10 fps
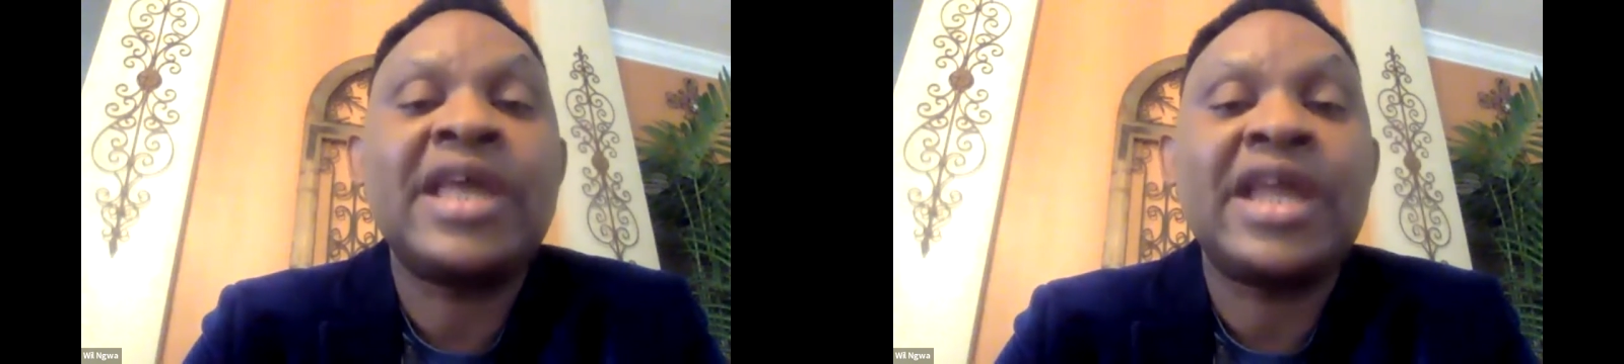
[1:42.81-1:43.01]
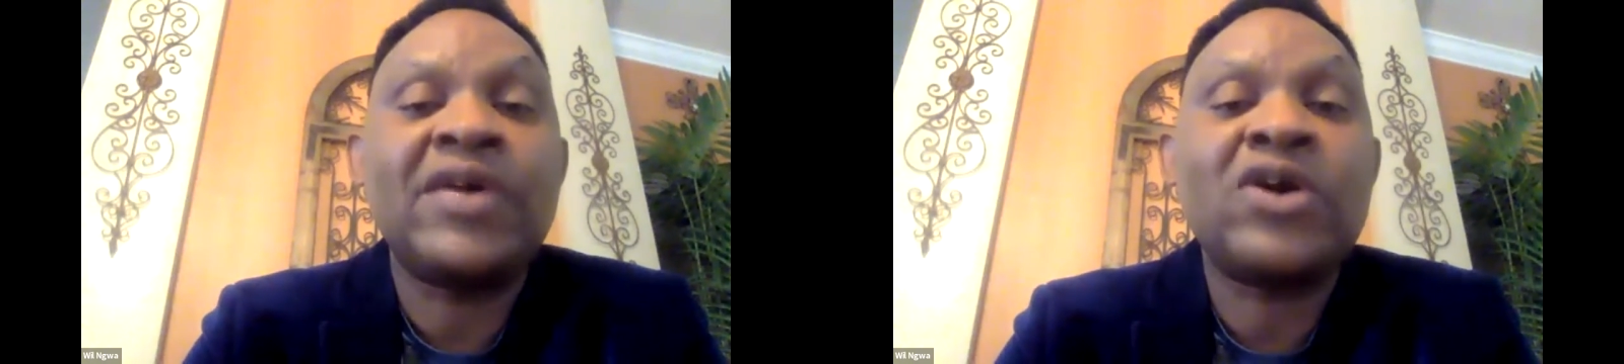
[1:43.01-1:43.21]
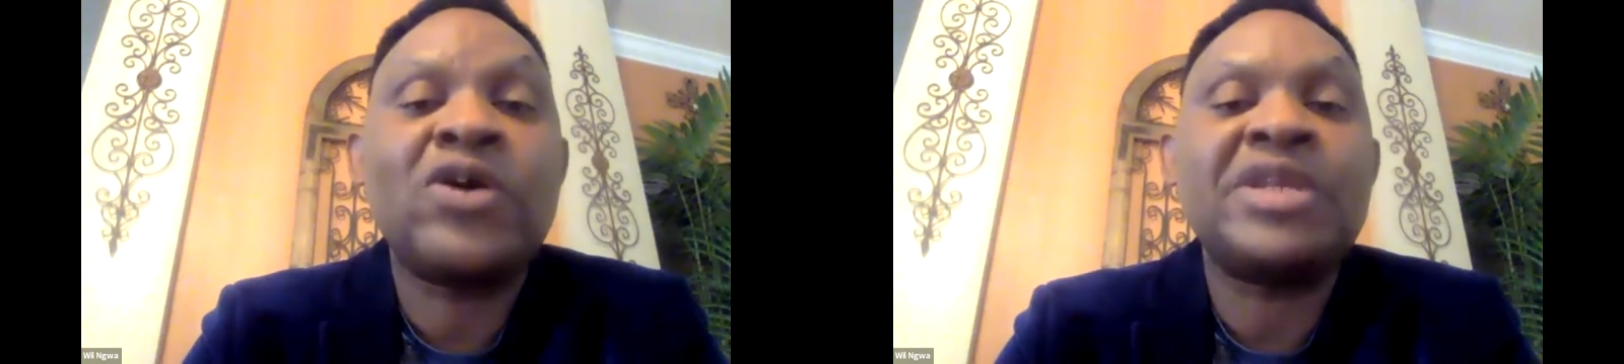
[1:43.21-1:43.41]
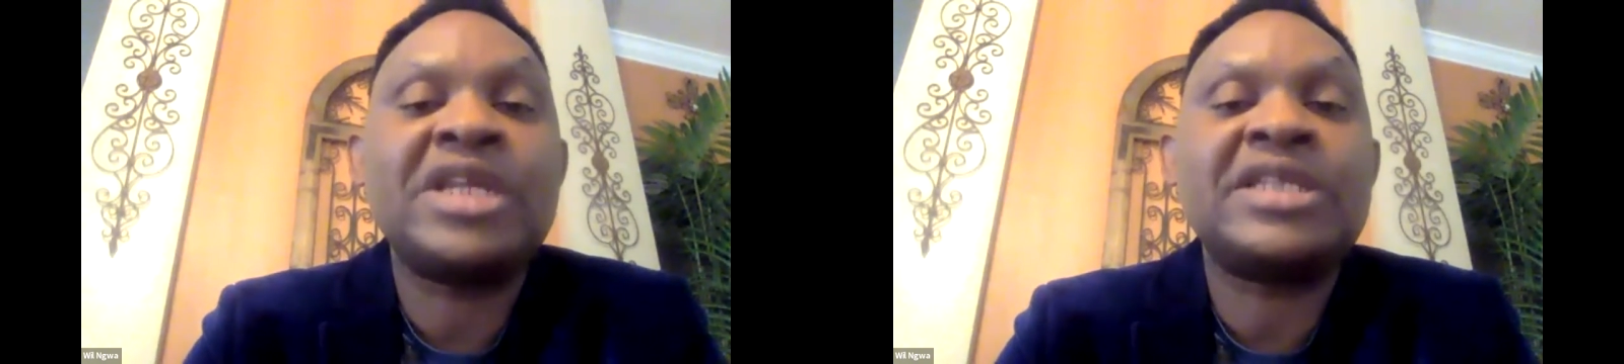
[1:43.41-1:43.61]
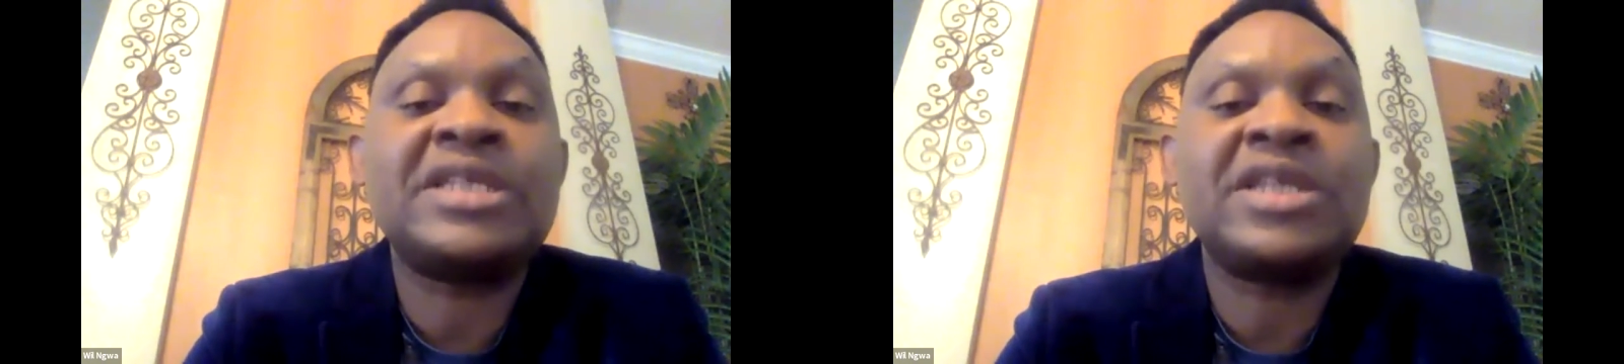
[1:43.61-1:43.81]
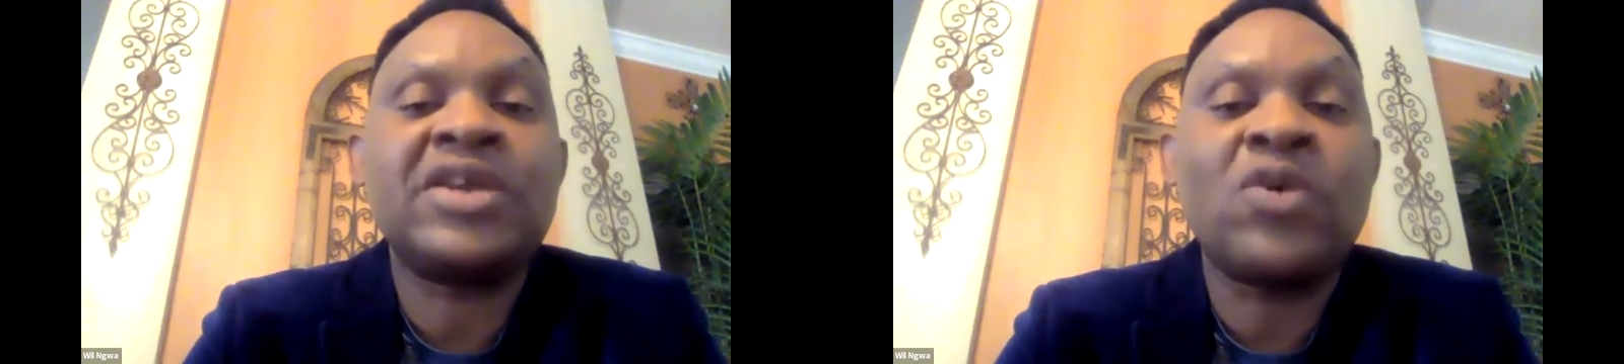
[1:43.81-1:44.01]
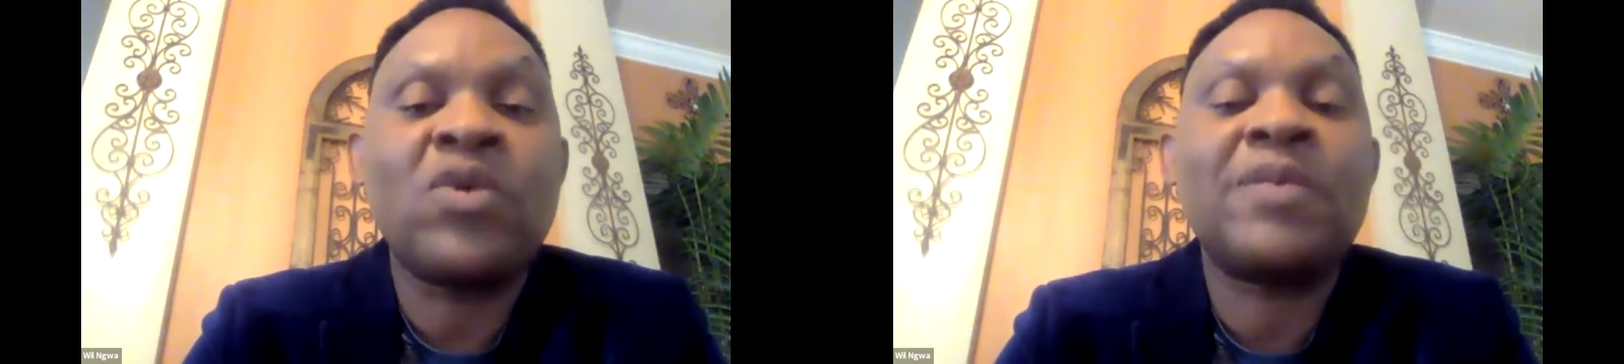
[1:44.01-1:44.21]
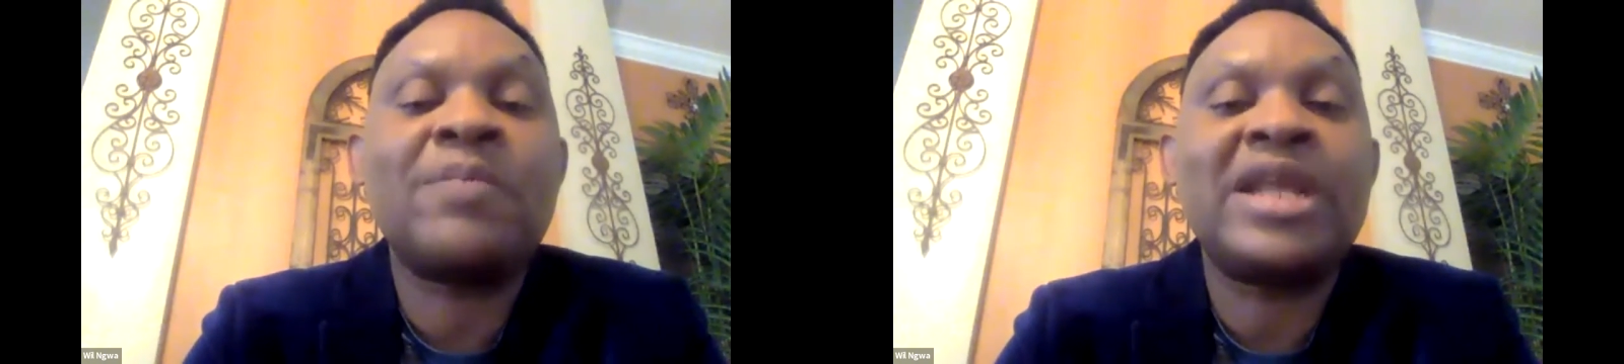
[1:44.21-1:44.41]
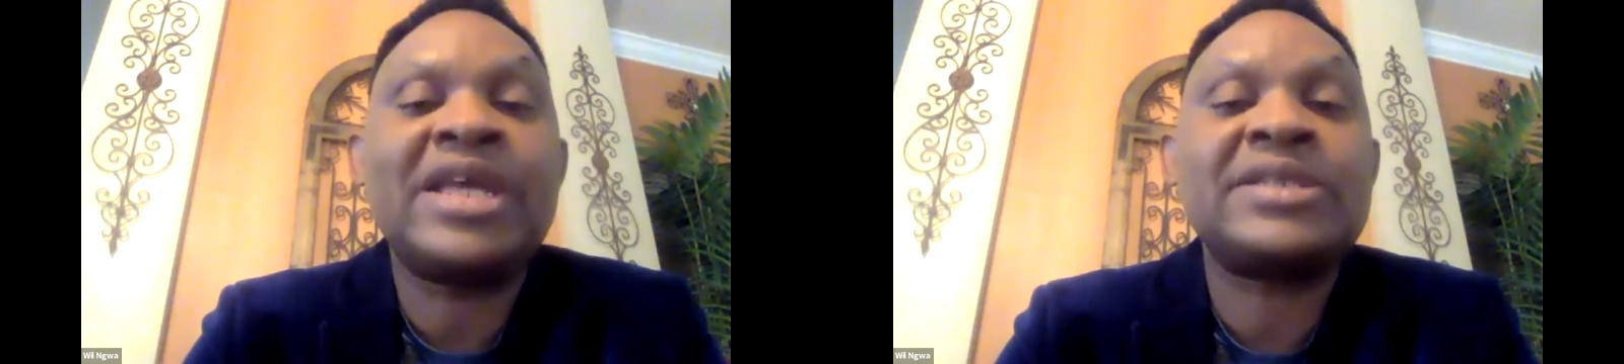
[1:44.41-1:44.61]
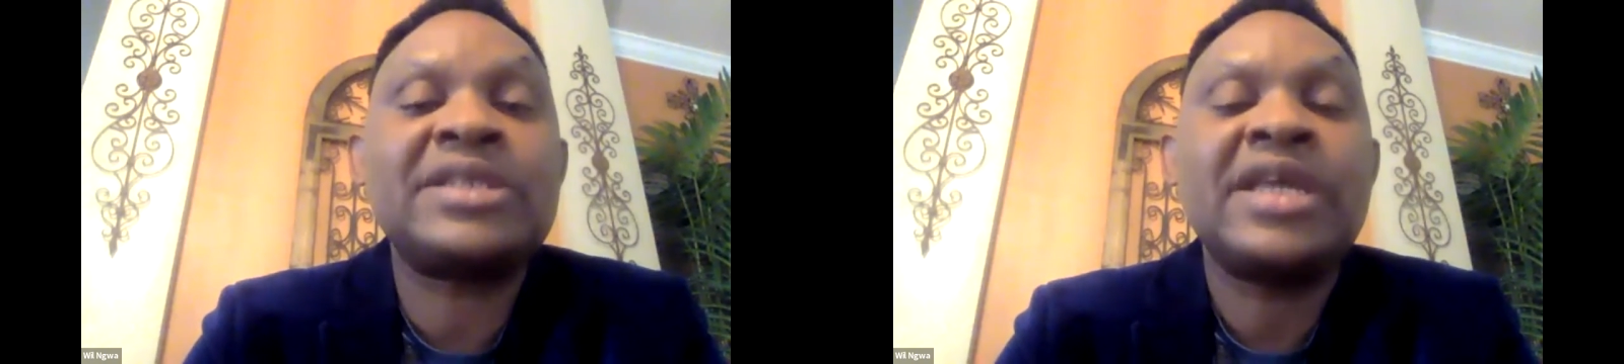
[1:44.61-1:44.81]
in our communities, in our
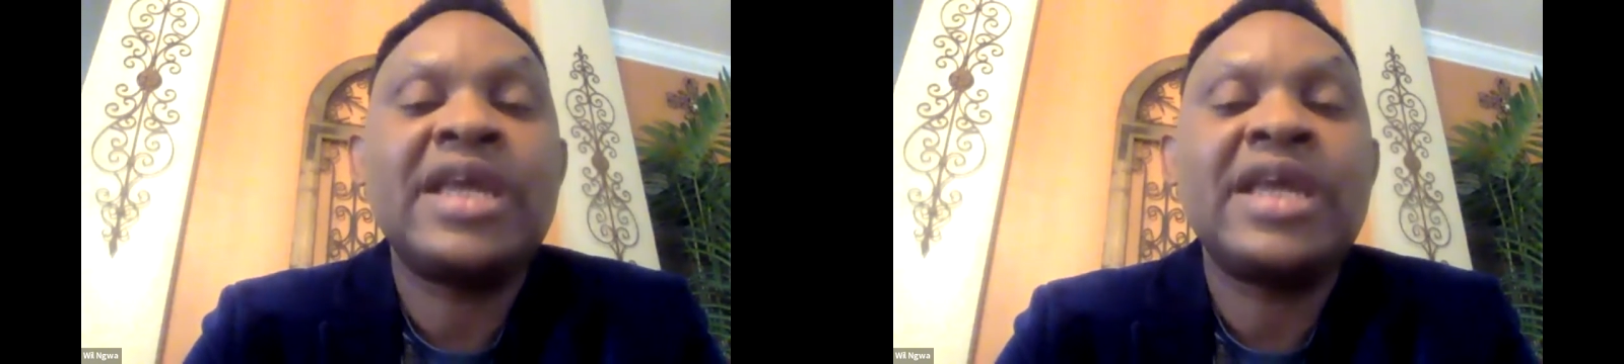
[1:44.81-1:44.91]
workplace,